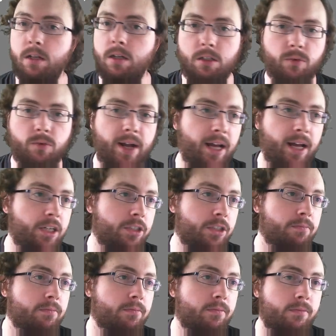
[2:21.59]
Grand.
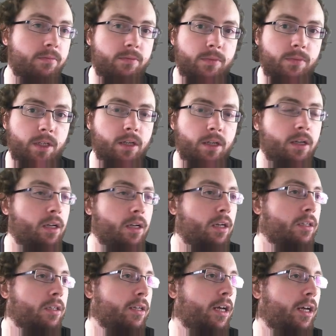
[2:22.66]

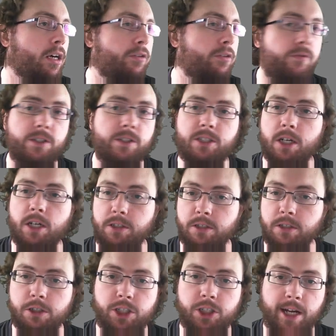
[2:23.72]
Now, if we start
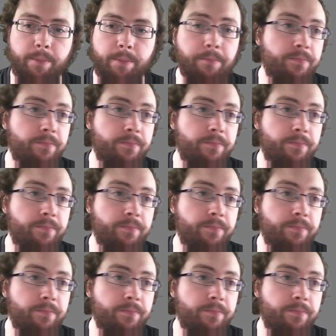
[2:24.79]
another jam,